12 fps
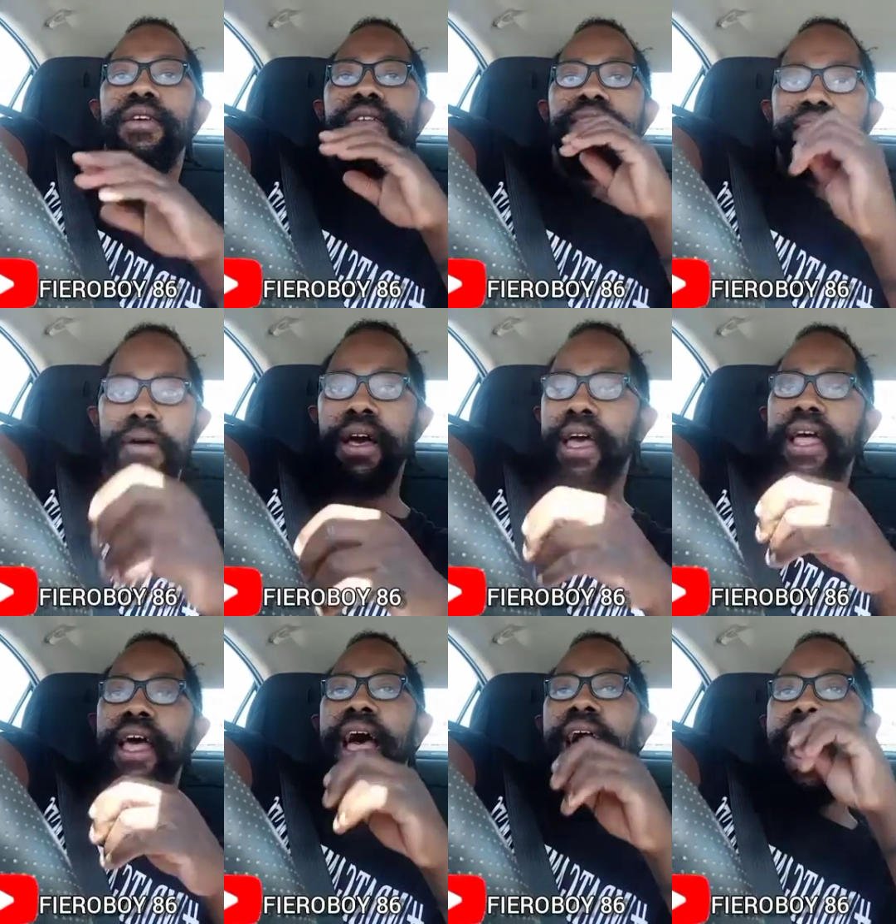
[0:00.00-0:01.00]
But
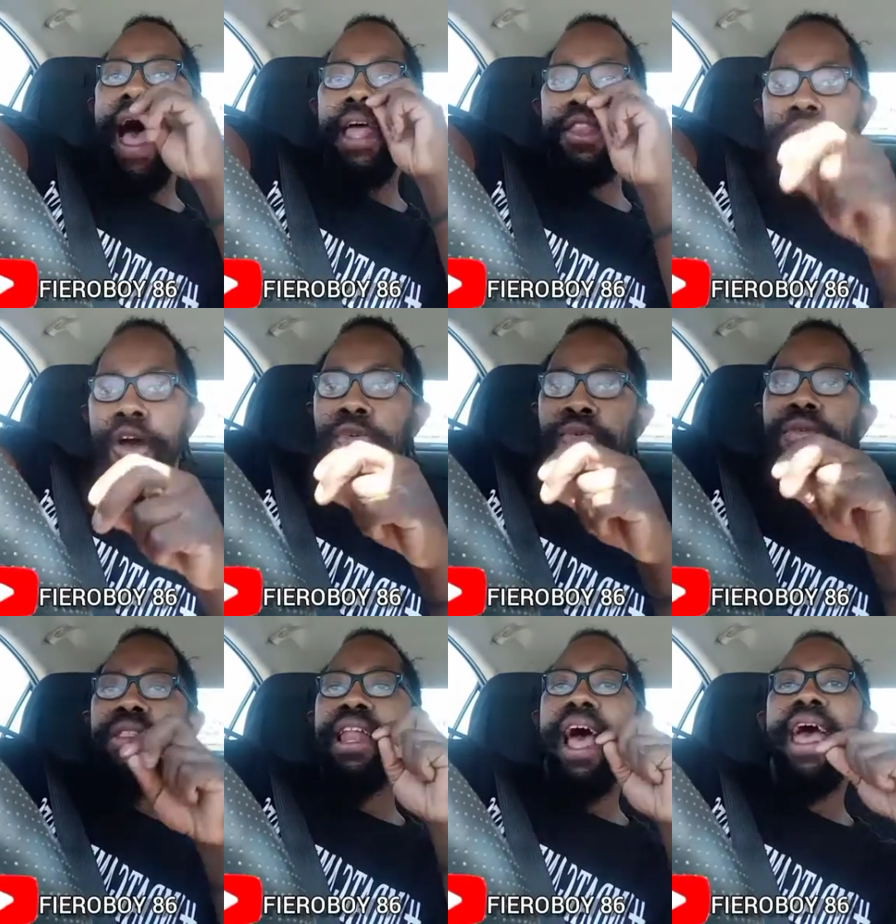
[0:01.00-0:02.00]
I know
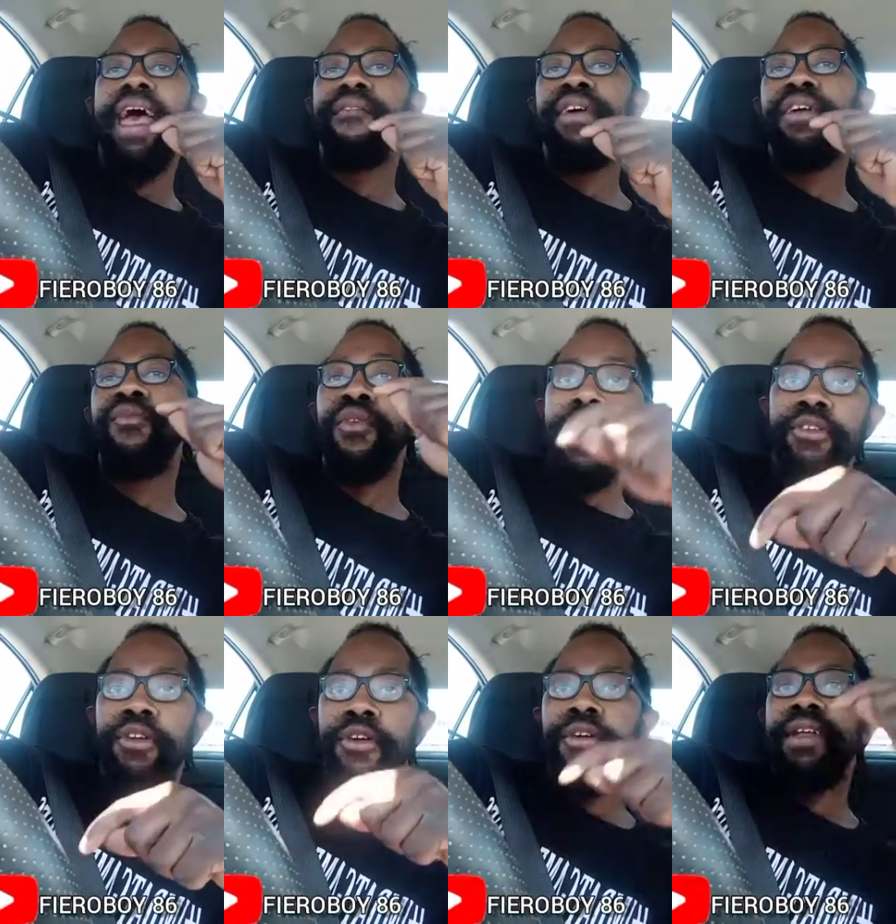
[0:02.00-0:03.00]
that I have a
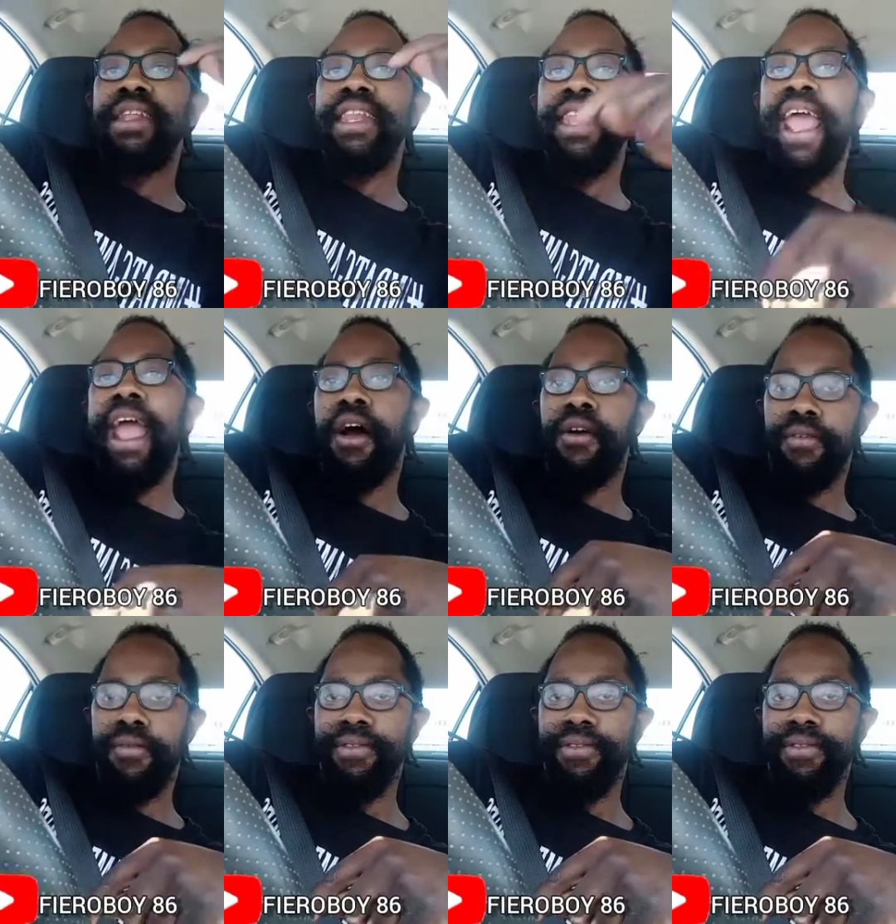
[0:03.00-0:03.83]
winner now.